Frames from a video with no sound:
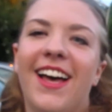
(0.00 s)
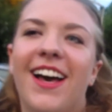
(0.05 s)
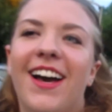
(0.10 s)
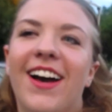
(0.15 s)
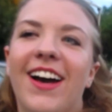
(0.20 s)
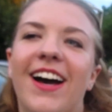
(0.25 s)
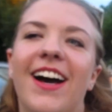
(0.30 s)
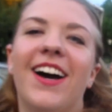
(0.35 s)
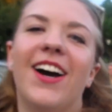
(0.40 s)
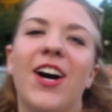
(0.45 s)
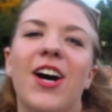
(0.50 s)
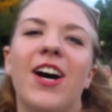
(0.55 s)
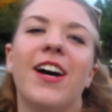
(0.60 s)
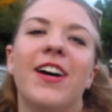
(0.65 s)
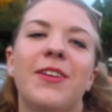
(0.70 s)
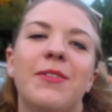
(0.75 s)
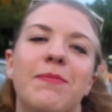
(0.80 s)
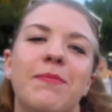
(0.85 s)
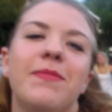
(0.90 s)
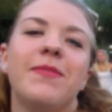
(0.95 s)

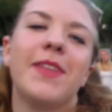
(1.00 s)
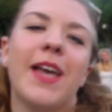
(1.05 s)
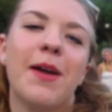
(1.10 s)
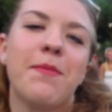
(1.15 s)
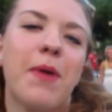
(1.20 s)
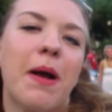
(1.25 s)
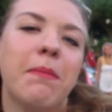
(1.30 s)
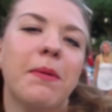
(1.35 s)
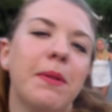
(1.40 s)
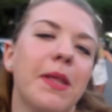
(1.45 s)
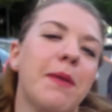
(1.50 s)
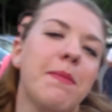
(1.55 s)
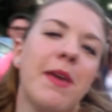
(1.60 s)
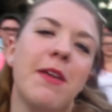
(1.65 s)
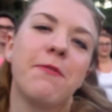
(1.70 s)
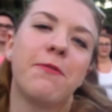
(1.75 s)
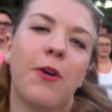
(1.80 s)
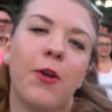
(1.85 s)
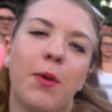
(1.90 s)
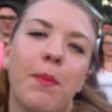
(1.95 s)
Uh, I'm probably
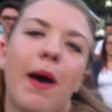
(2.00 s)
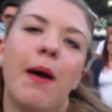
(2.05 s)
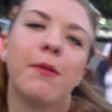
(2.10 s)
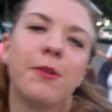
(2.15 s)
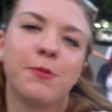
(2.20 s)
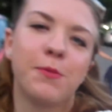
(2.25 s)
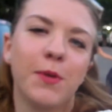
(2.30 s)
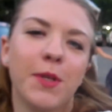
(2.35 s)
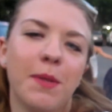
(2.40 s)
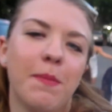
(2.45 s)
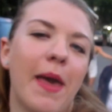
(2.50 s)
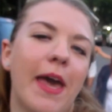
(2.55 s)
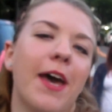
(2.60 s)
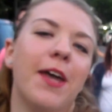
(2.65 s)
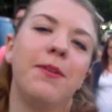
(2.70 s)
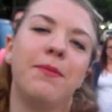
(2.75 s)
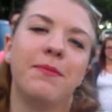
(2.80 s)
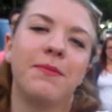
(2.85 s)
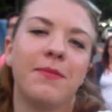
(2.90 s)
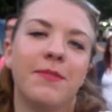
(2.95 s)
being photobombed really bad.